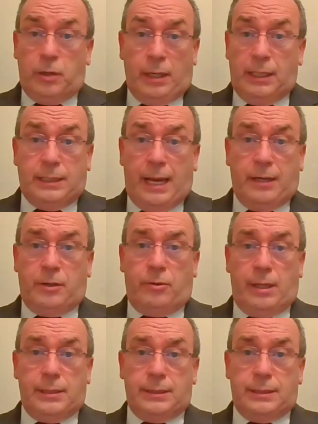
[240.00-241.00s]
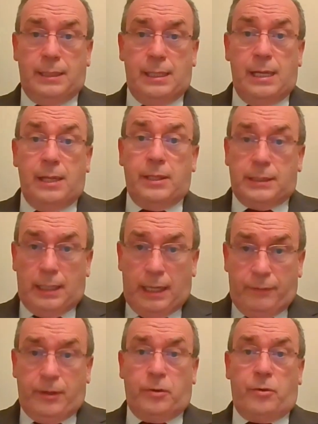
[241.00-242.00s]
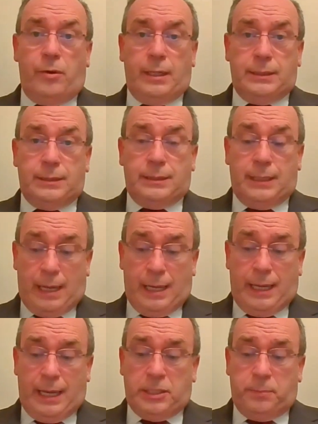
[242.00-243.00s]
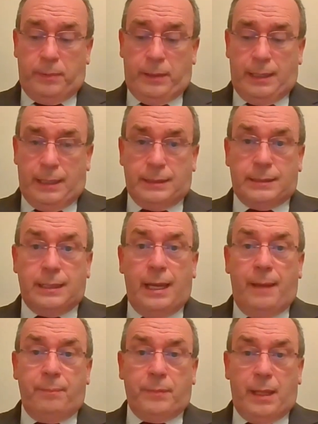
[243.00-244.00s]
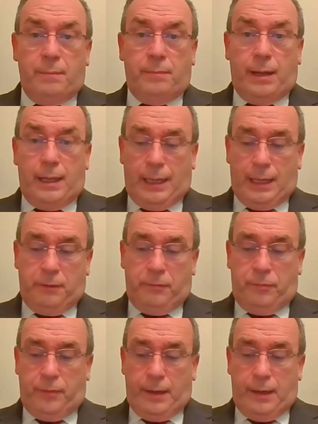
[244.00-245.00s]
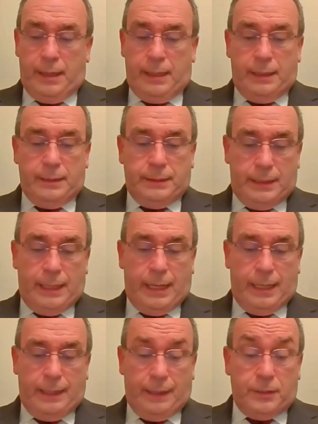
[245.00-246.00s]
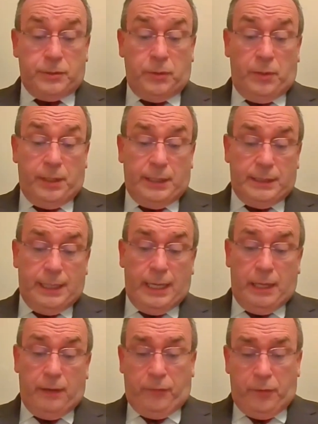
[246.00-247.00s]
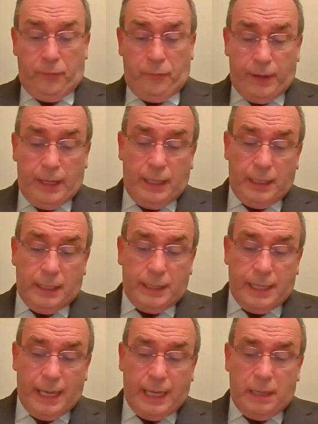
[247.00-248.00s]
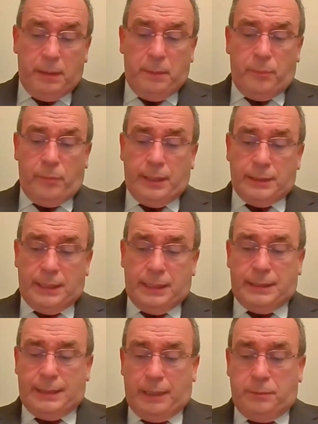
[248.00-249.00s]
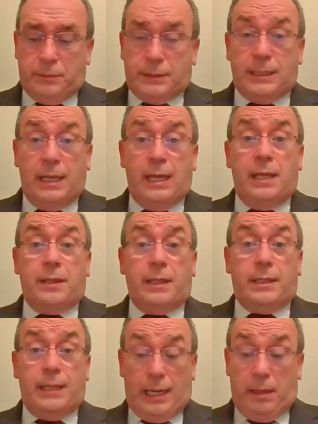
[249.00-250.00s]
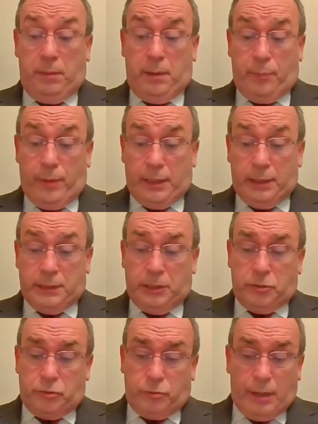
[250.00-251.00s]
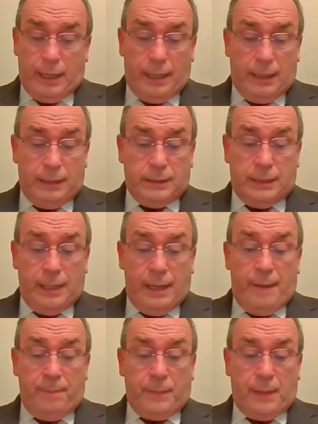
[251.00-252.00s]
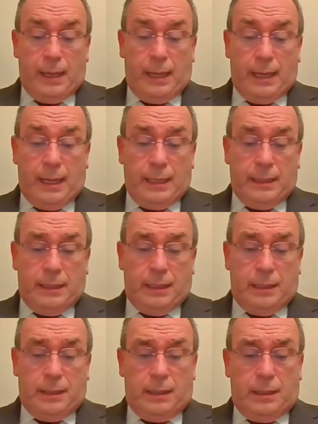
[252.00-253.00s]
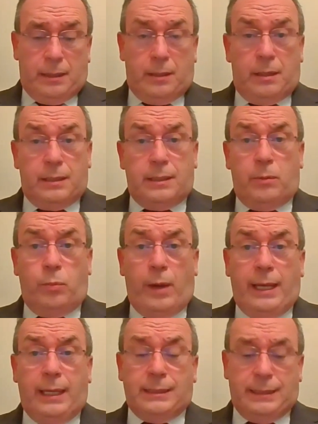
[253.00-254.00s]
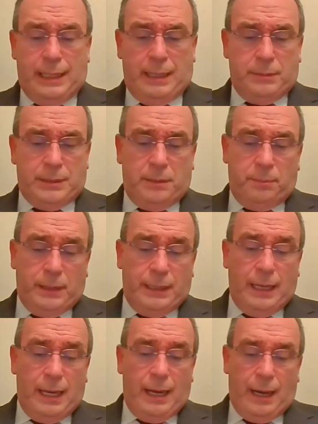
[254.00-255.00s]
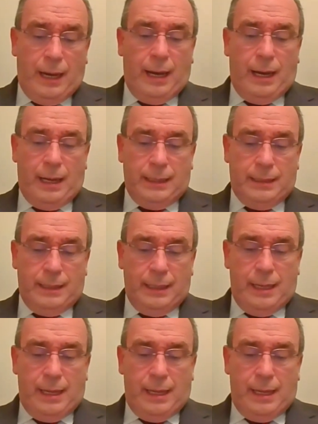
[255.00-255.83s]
not a dead Christ, this living Christ that I experience in my life today. And so this day, if you feel that the enemy brings his doubts, that the enemy brings his trials, and the way seems to be hard,